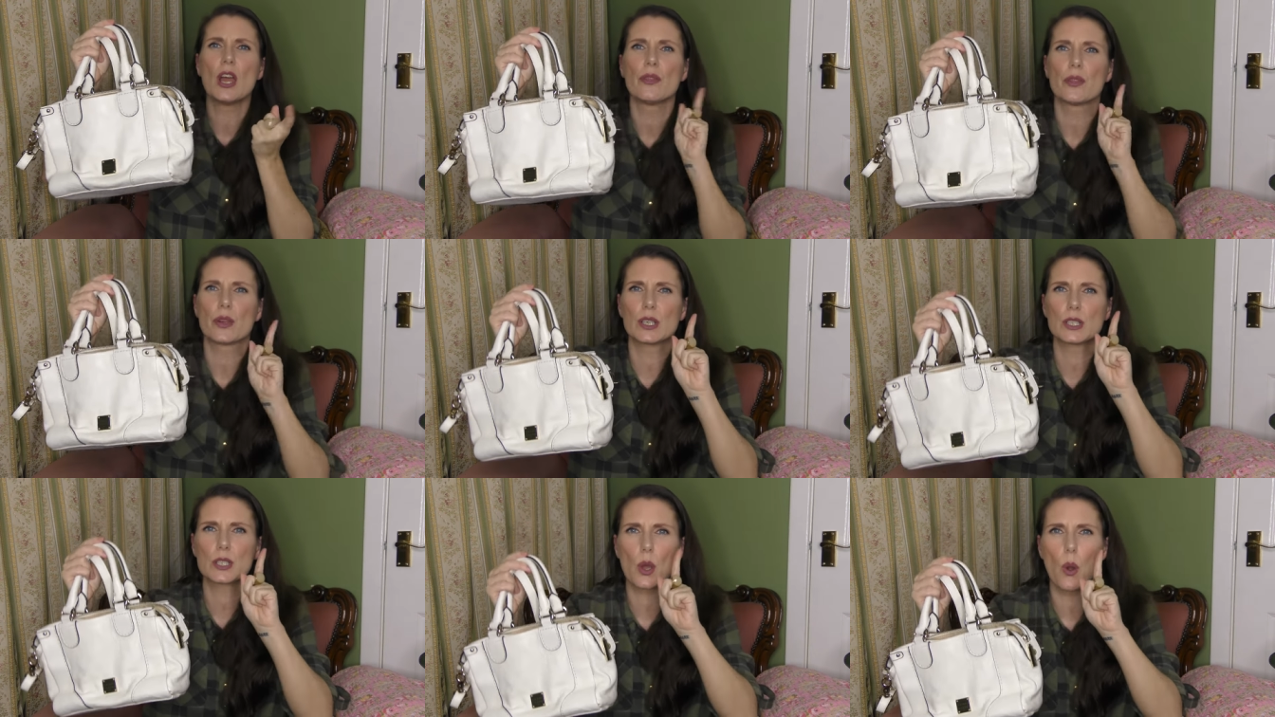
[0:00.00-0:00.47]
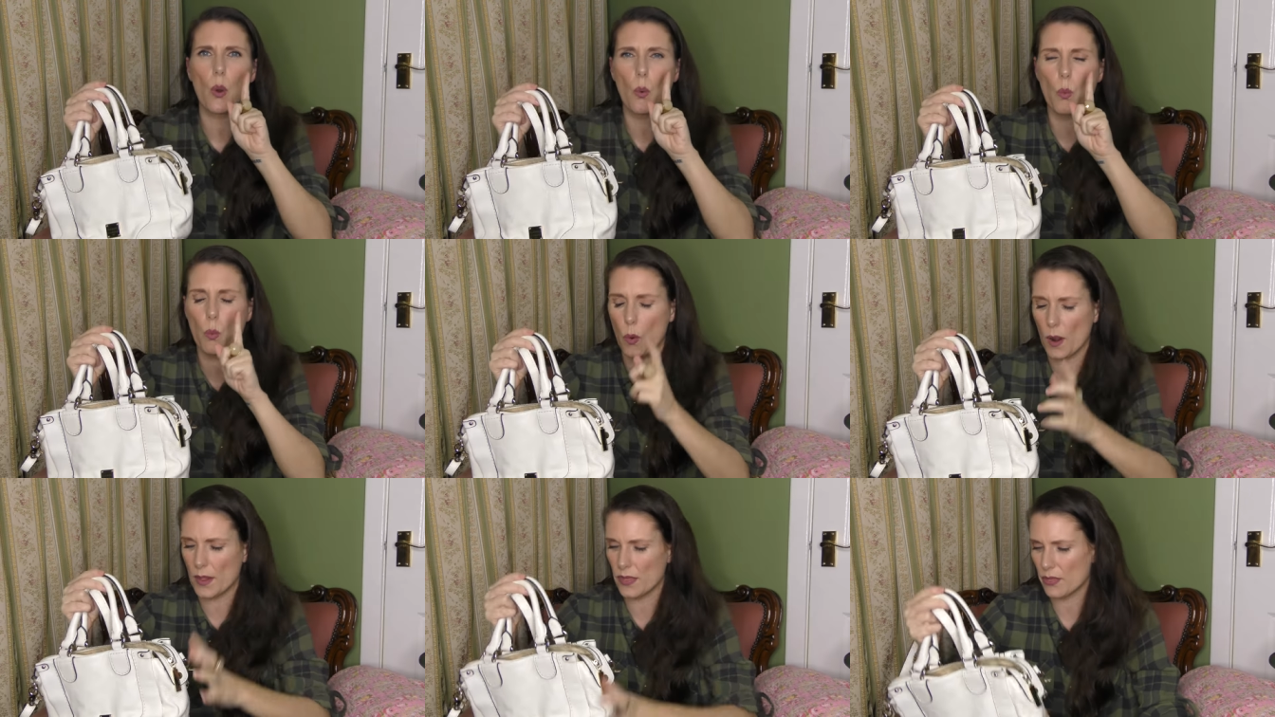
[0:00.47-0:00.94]
there is
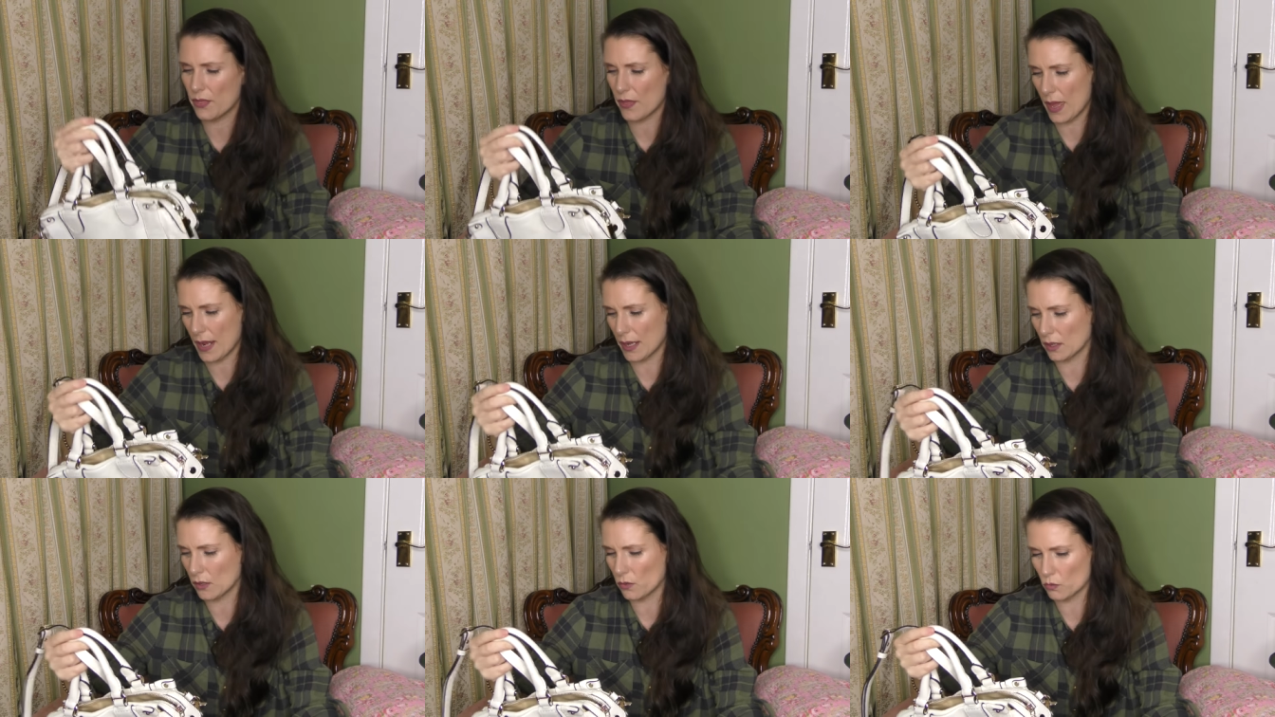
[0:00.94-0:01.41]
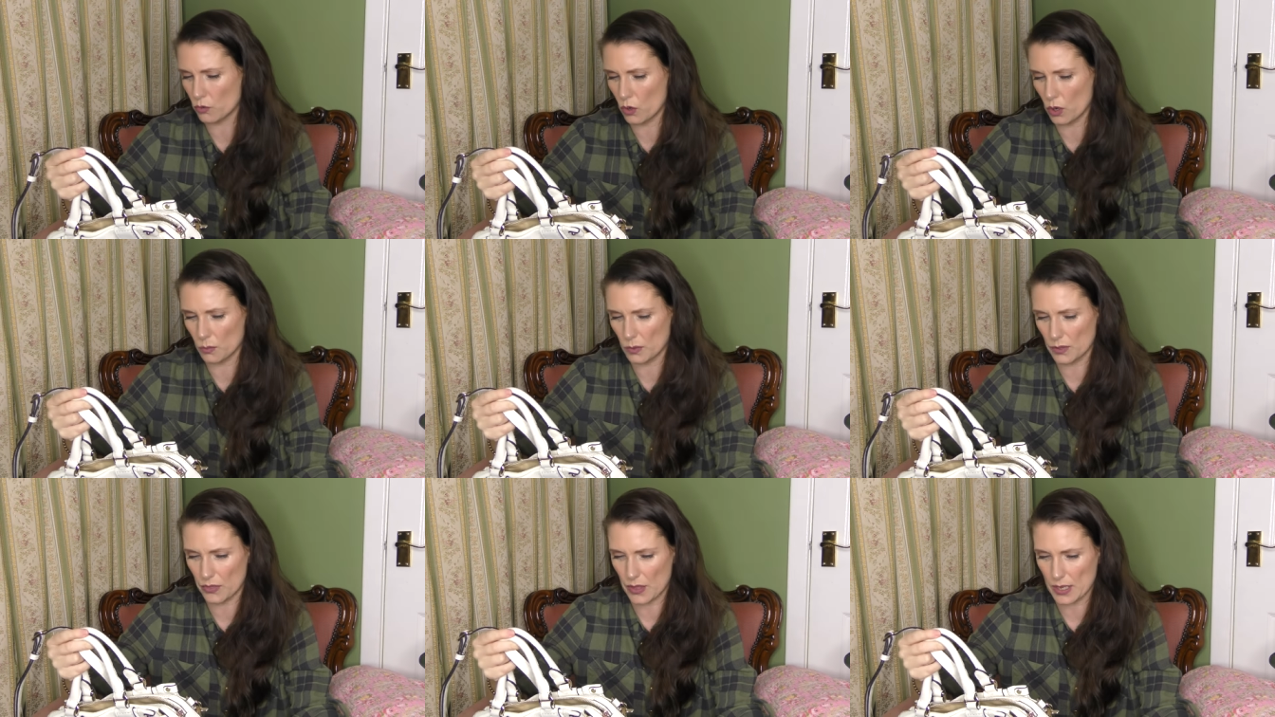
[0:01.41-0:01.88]
one thing
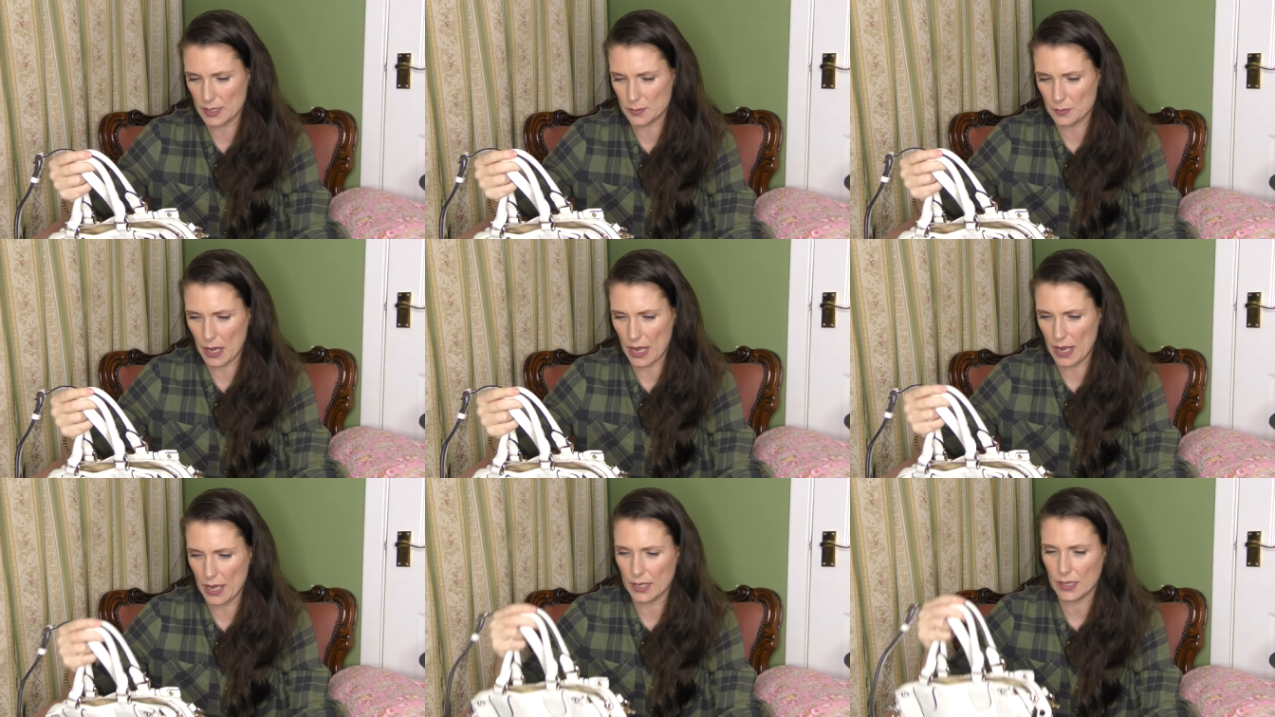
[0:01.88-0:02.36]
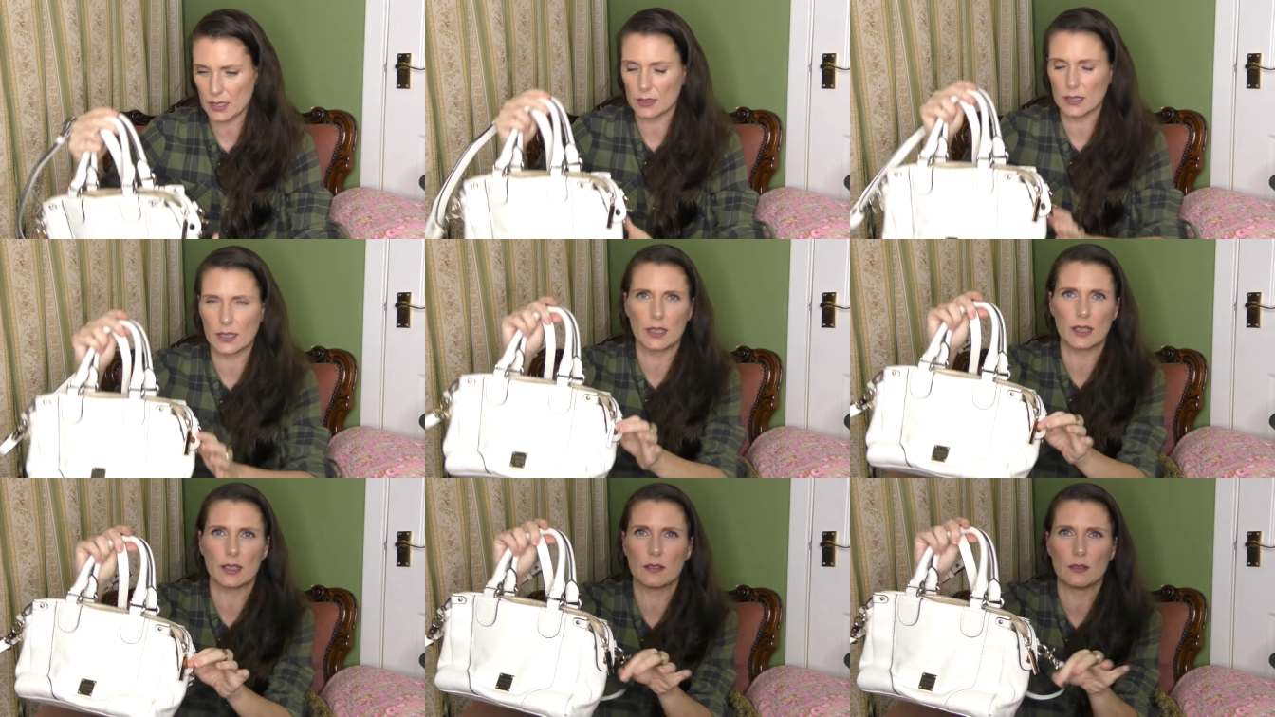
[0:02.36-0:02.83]
wrong with this bag.
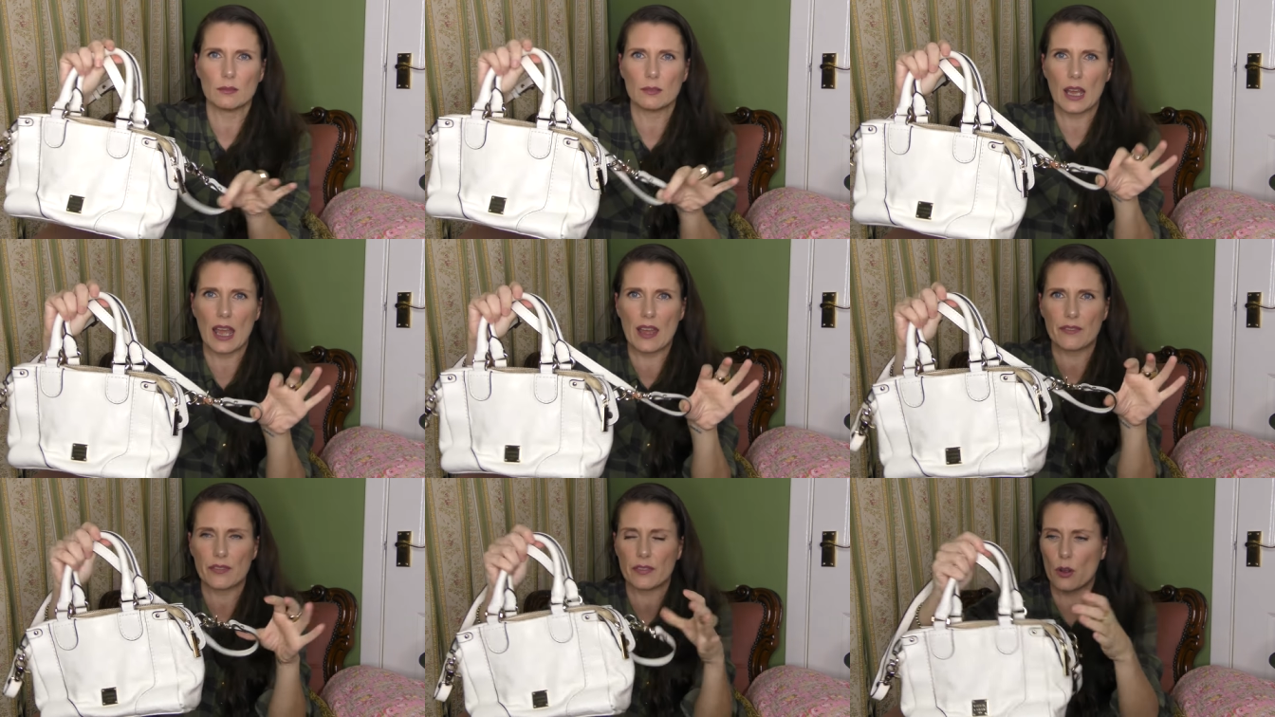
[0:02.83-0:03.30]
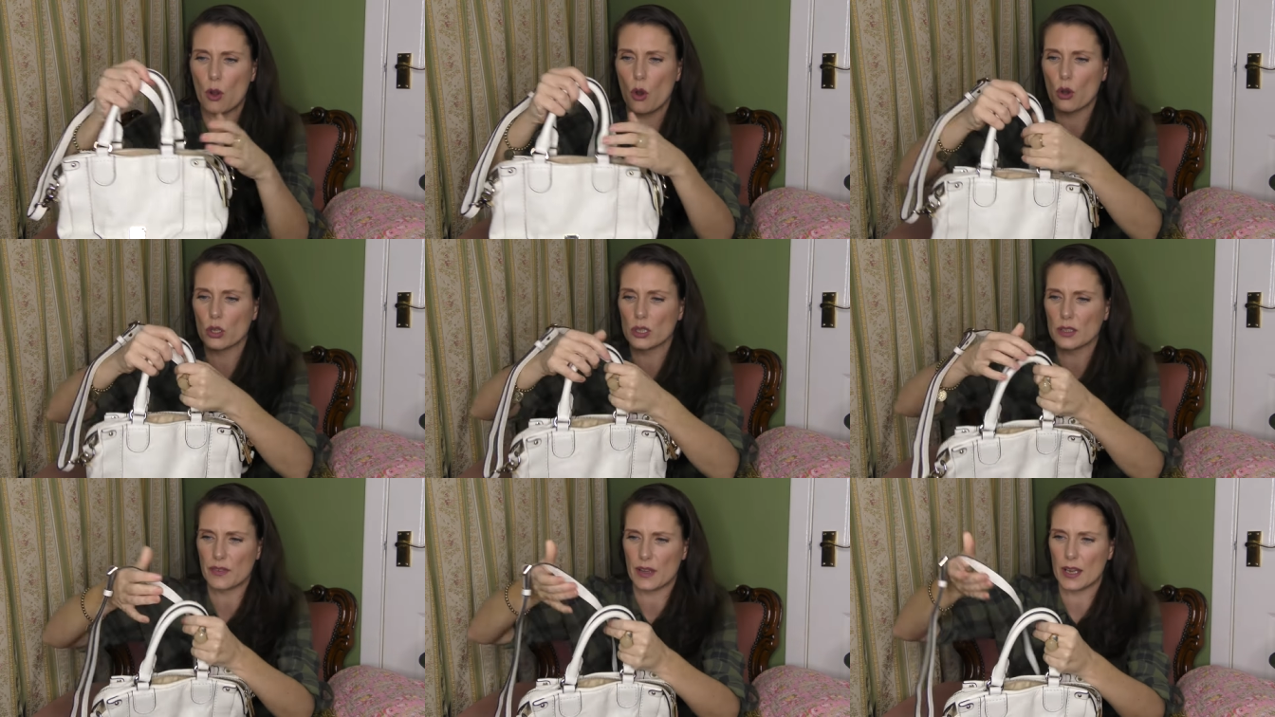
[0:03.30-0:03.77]
Like if
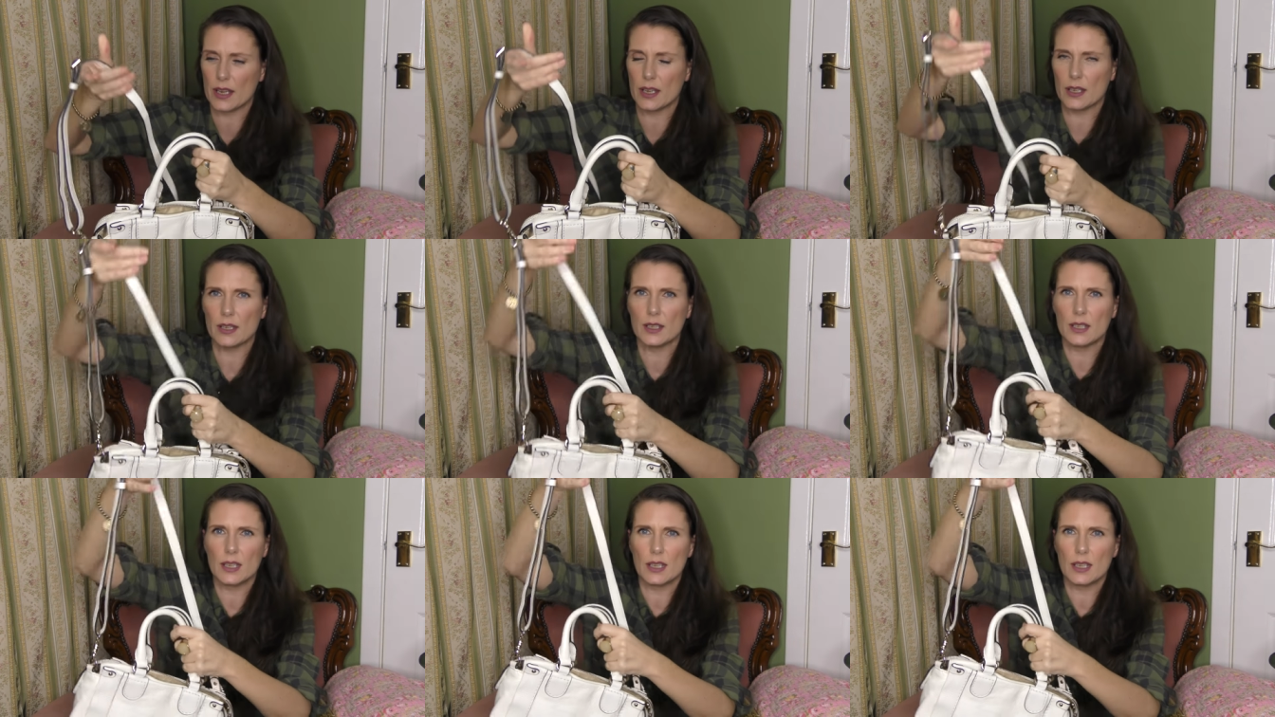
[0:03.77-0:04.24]
all of it